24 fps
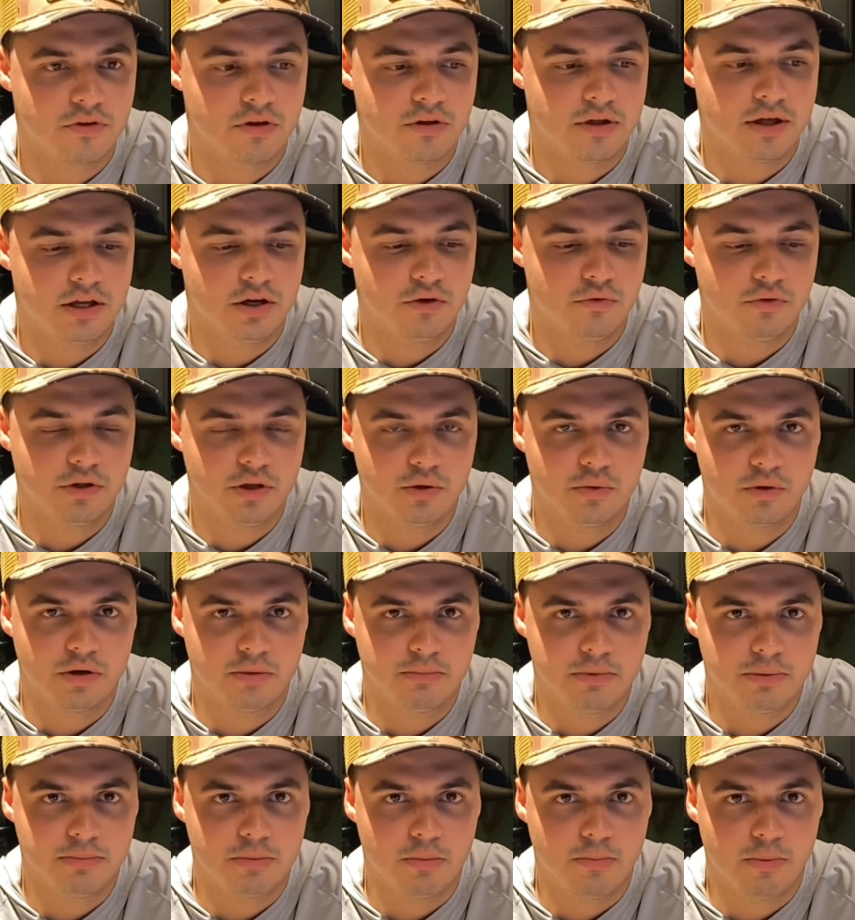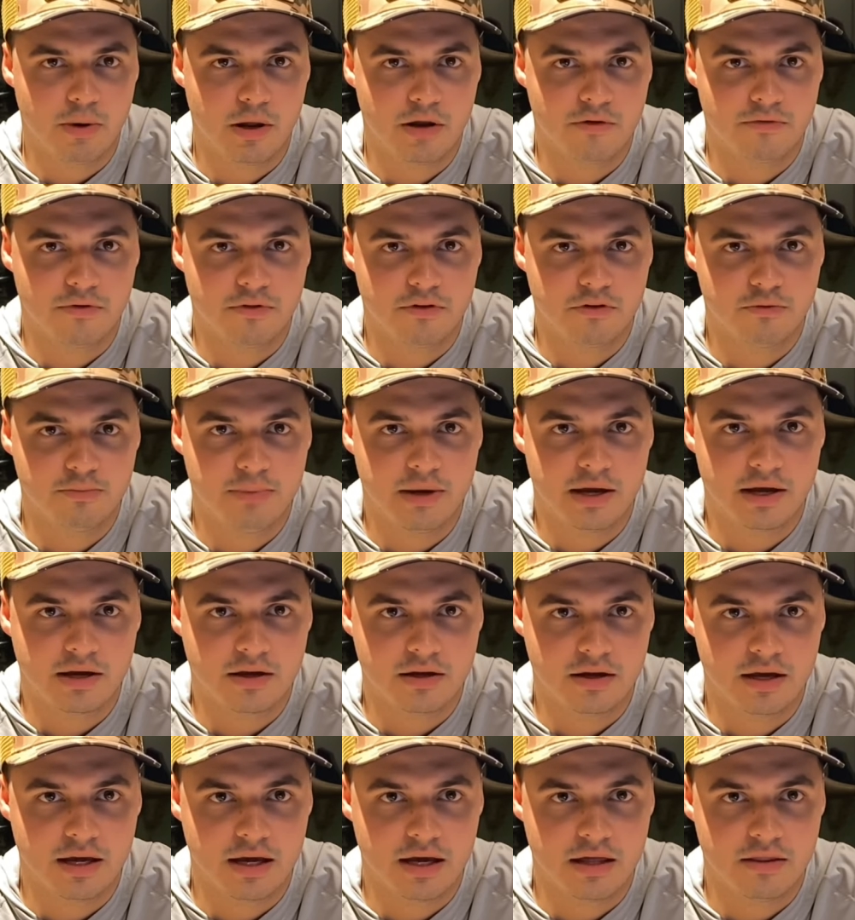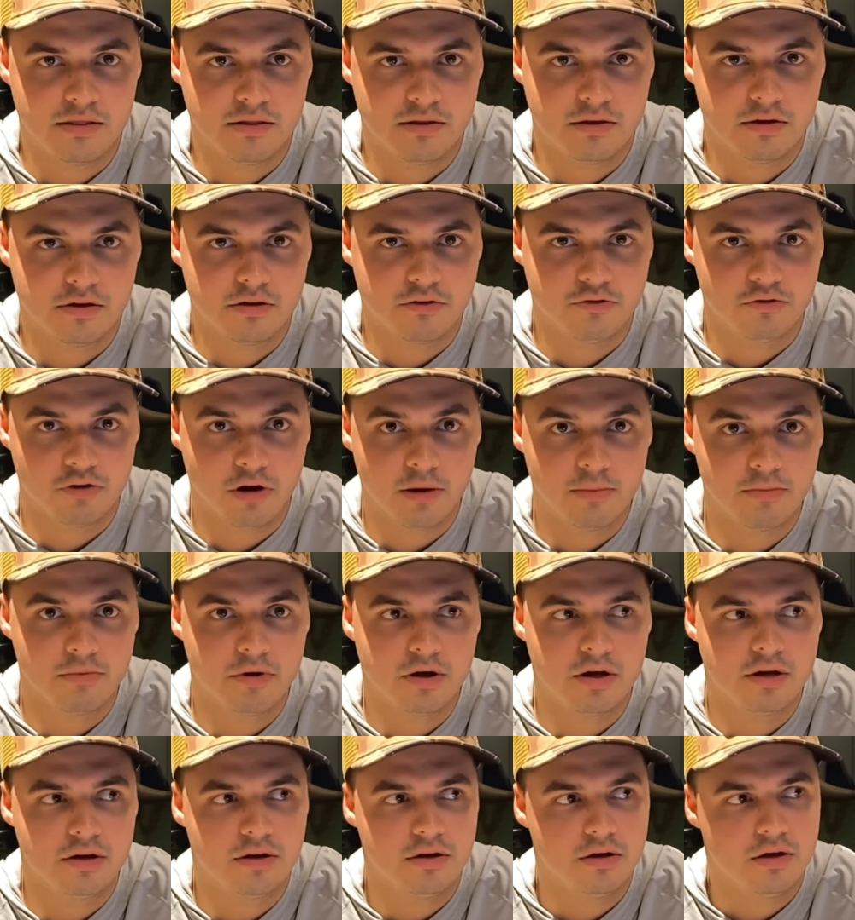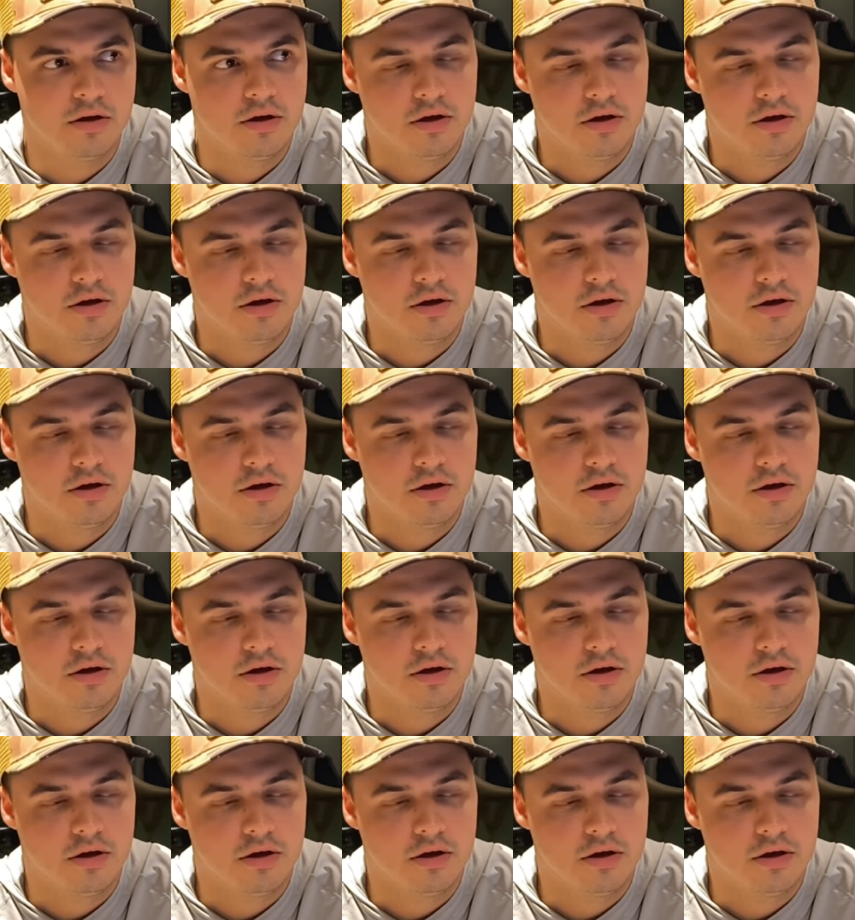Carolina, you really want to be preparing for the speck and the drum run.